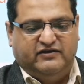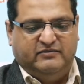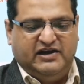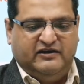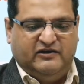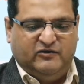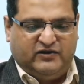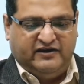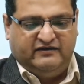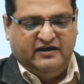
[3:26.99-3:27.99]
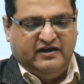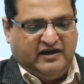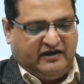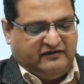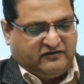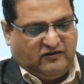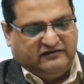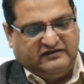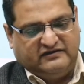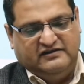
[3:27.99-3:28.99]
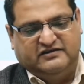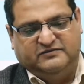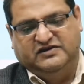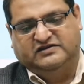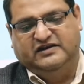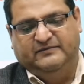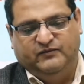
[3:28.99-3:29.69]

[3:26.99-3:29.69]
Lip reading: him a legal notice and this cause is still subsisting,